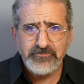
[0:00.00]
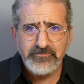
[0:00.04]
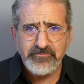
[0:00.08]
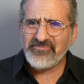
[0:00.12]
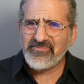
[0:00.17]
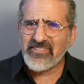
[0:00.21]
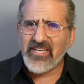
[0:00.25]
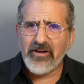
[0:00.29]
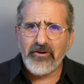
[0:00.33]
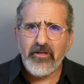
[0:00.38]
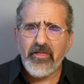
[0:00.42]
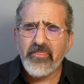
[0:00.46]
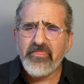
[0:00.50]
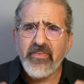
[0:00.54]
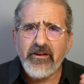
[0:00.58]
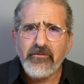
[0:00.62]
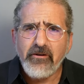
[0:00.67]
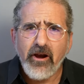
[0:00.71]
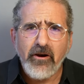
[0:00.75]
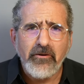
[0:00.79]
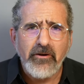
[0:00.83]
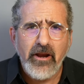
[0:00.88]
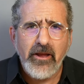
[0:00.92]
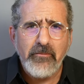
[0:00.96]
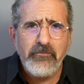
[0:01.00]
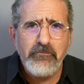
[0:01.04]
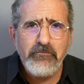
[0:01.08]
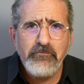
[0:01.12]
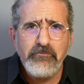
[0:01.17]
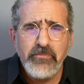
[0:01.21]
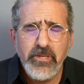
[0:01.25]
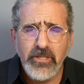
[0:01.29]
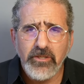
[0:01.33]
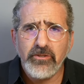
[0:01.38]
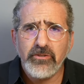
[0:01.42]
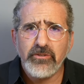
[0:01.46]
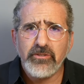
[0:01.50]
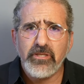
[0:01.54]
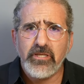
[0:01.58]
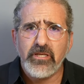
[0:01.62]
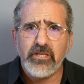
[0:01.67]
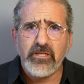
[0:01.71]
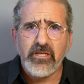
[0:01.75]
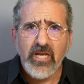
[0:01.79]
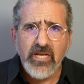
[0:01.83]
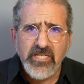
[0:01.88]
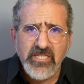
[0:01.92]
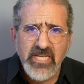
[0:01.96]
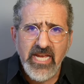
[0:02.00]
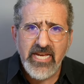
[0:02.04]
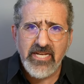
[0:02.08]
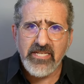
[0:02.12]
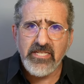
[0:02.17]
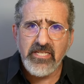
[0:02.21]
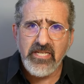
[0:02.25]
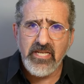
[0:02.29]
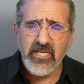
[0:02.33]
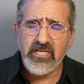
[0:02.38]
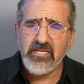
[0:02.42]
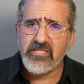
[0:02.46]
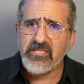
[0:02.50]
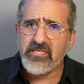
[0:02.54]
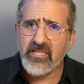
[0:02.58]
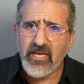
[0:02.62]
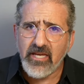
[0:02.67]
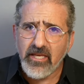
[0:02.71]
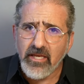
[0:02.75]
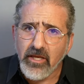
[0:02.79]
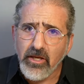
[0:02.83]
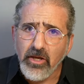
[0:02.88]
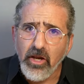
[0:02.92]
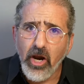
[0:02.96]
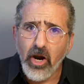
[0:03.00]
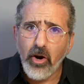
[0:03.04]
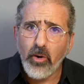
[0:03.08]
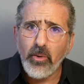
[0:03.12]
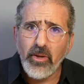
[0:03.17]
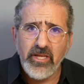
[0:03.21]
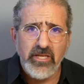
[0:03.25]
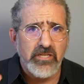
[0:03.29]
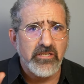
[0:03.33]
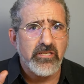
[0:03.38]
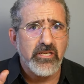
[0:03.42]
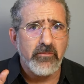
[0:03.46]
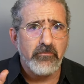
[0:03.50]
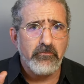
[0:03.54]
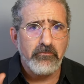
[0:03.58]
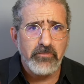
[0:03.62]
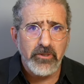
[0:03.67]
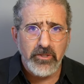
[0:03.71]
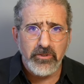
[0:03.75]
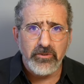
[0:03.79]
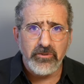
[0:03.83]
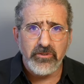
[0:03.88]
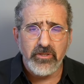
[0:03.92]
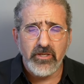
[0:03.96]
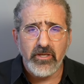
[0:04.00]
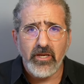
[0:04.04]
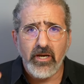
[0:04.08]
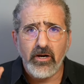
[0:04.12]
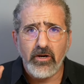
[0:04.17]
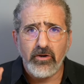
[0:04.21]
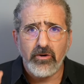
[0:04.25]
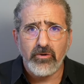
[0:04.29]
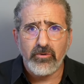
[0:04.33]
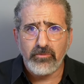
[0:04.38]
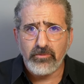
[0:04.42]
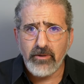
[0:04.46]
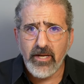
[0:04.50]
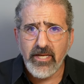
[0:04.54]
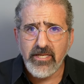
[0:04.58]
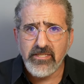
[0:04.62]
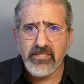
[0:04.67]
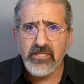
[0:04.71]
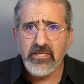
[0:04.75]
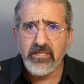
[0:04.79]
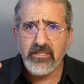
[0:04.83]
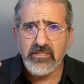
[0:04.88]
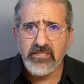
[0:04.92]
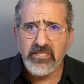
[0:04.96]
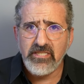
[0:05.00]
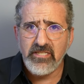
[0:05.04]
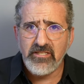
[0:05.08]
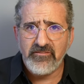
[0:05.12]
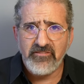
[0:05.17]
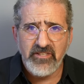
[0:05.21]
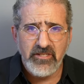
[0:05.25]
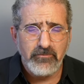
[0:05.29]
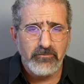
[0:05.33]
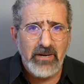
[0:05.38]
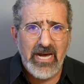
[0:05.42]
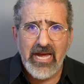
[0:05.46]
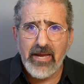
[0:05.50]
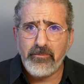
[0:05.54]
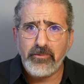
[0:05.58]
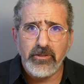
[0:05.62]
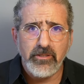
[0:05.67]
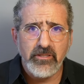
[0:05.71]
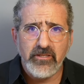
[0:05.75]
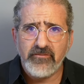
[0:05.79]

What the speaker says: Now, there are a million techniques that can go into building a great TV Bible.